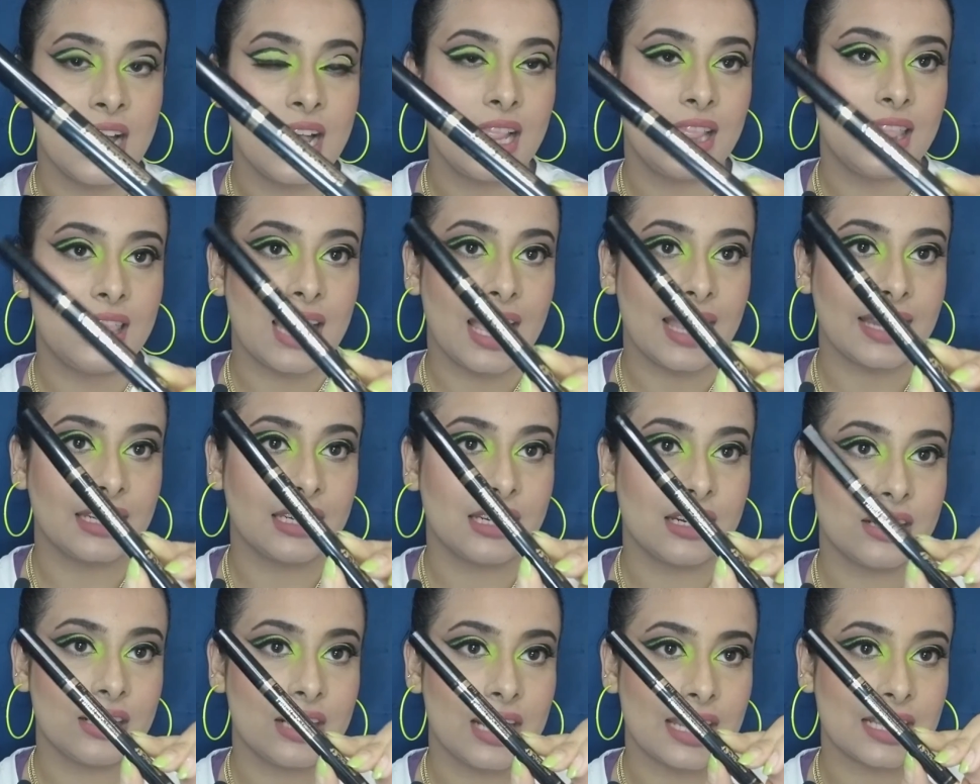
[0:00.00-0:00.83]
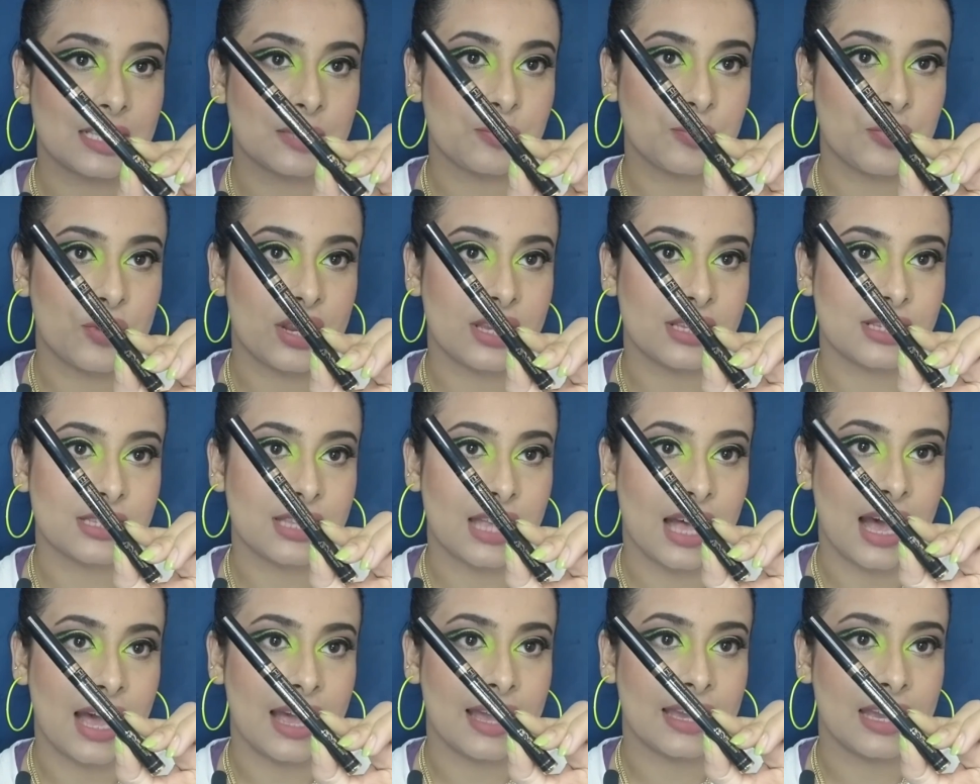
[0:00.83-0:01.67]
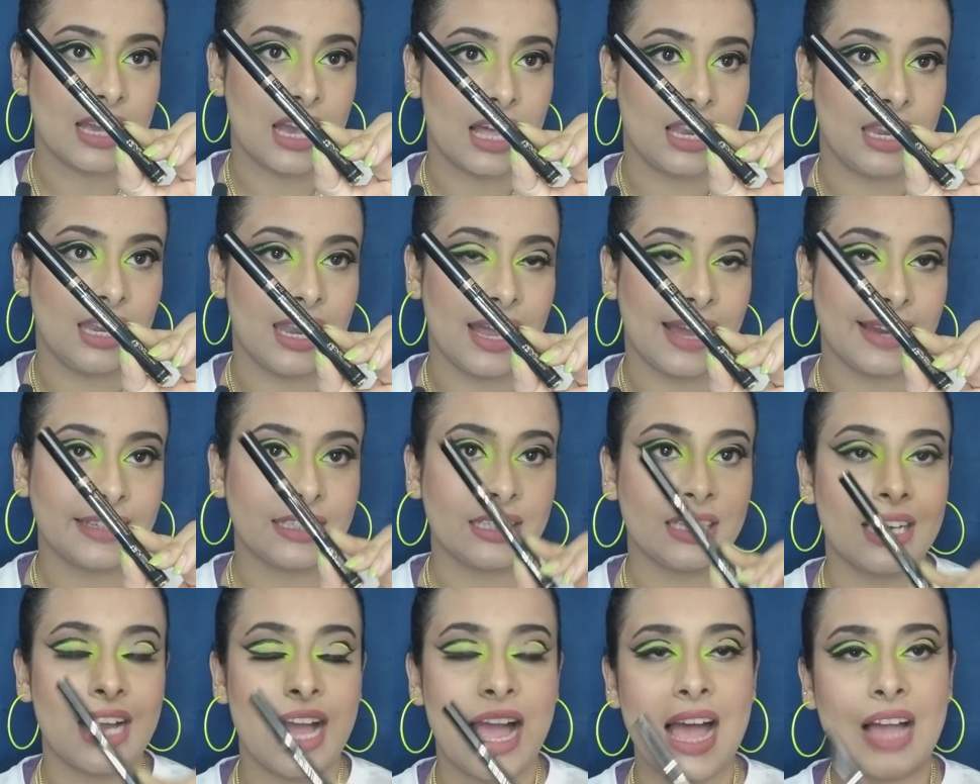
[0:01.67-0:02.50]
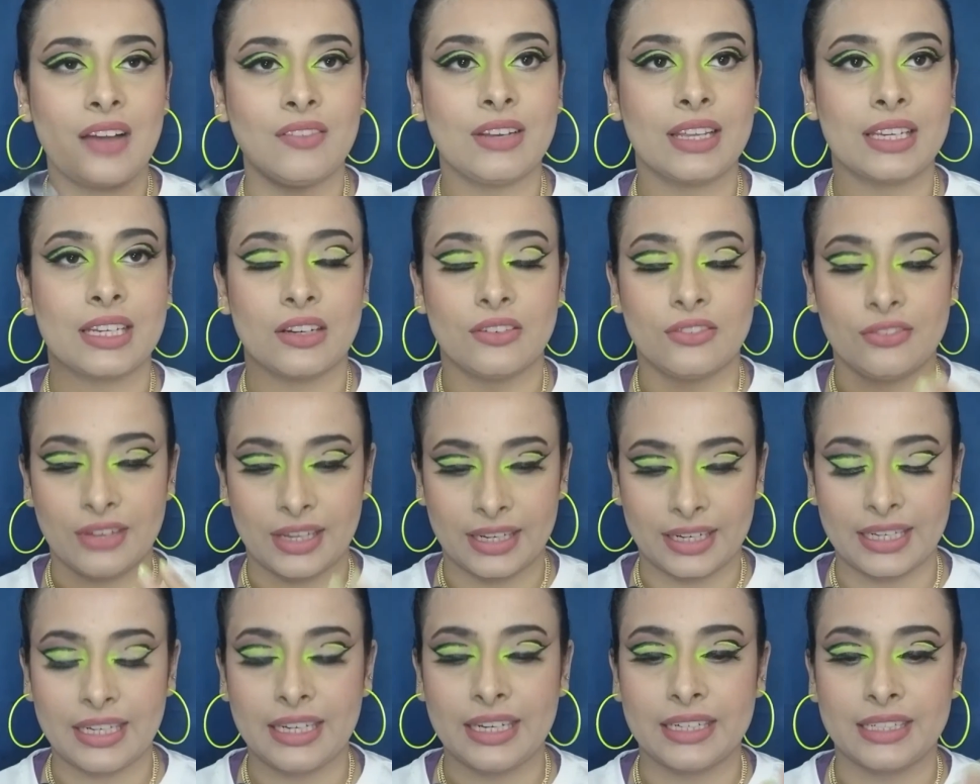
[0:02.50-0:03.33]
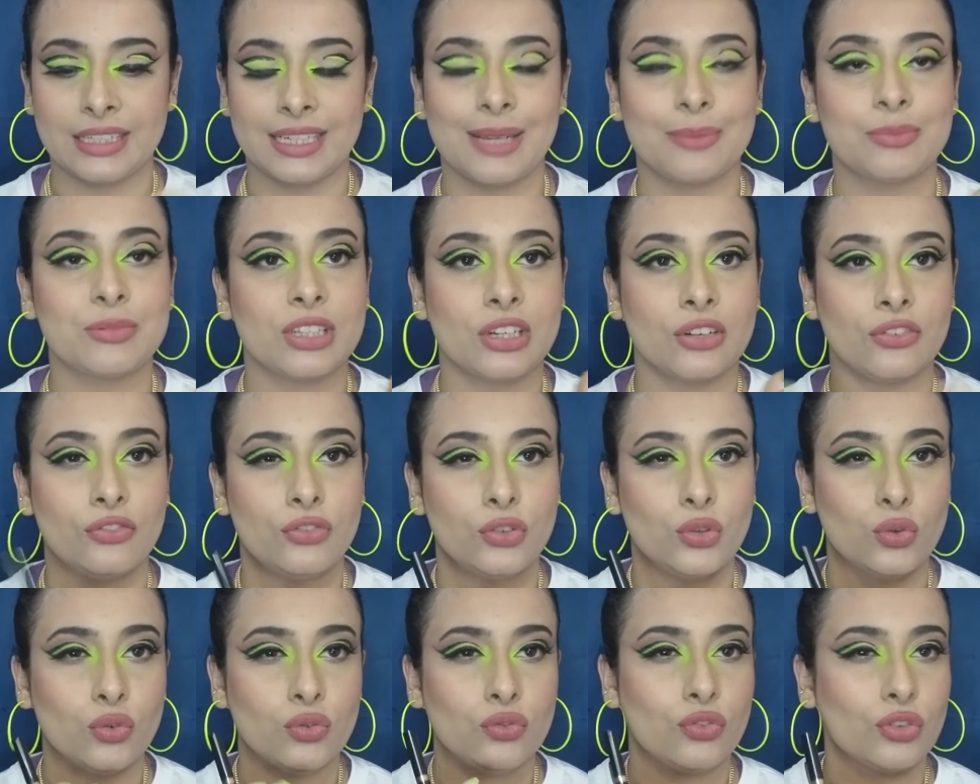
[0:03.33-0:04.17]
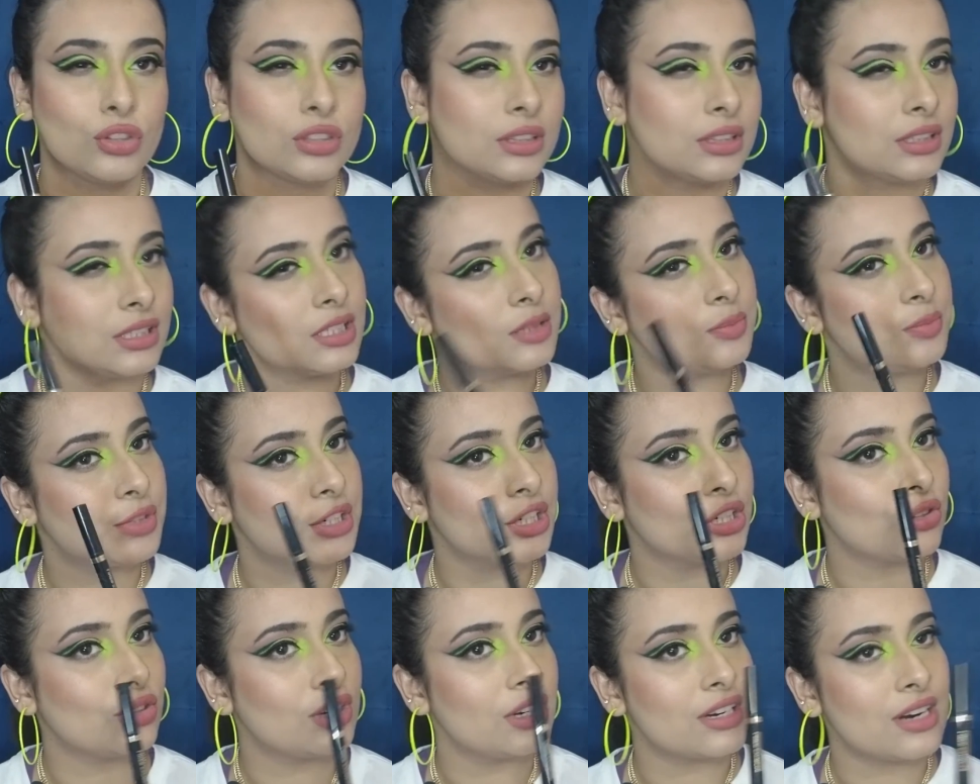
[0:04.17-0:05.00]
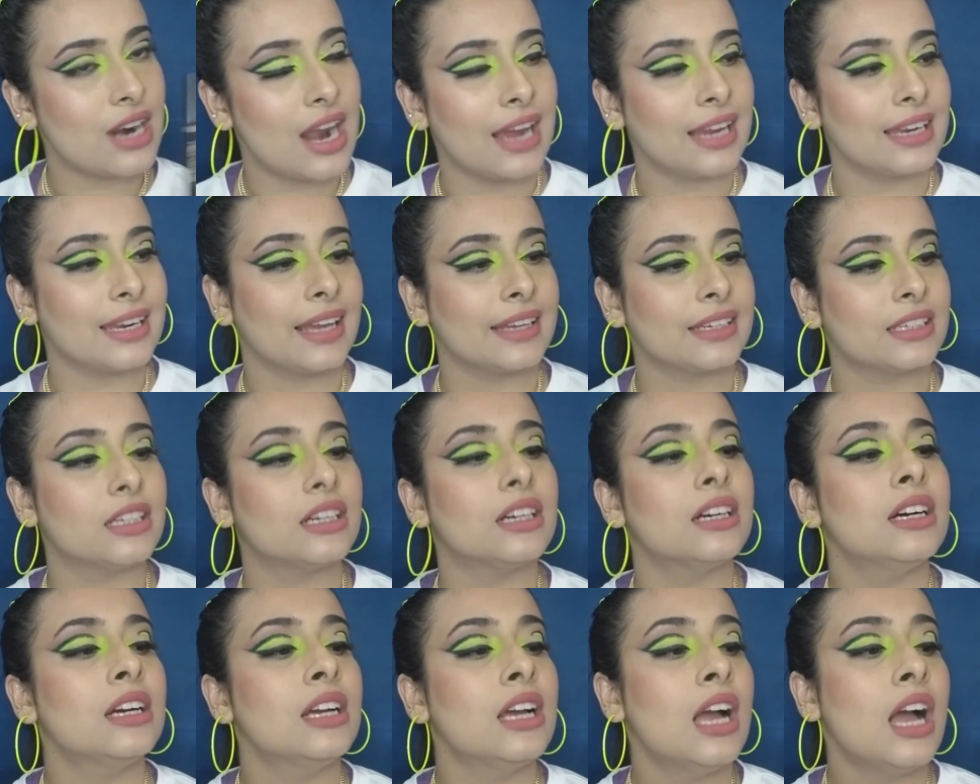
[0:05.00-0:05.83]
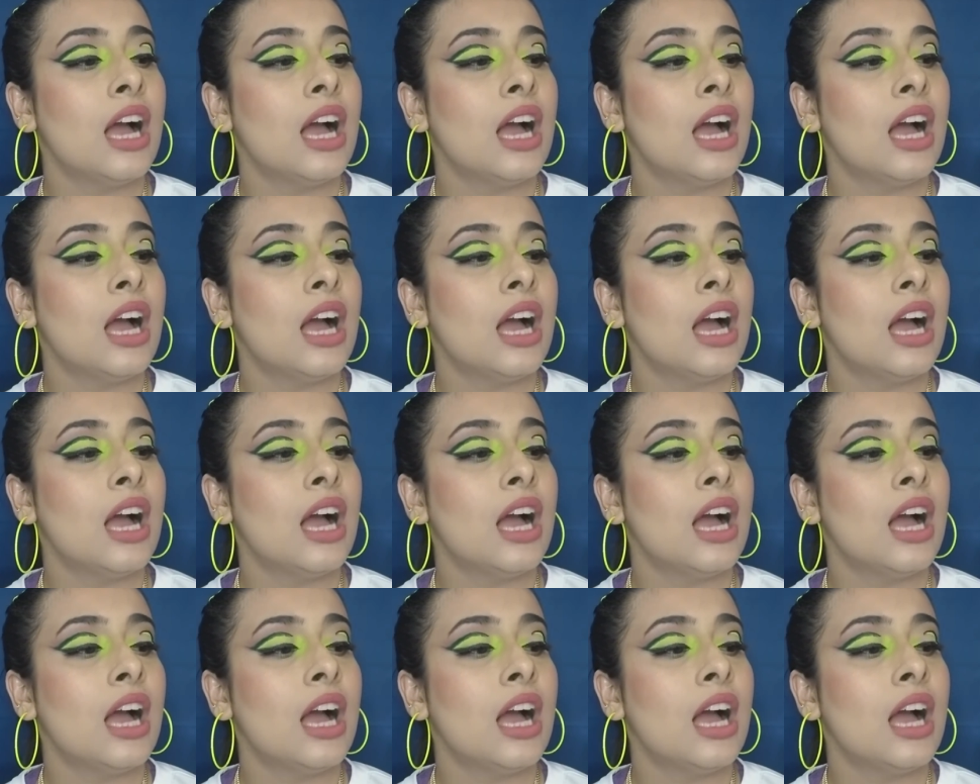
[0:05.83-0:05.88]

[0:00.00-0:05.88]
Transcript: Liner Express eyeliner. I have like a very in-depth review for this particular eyeliner.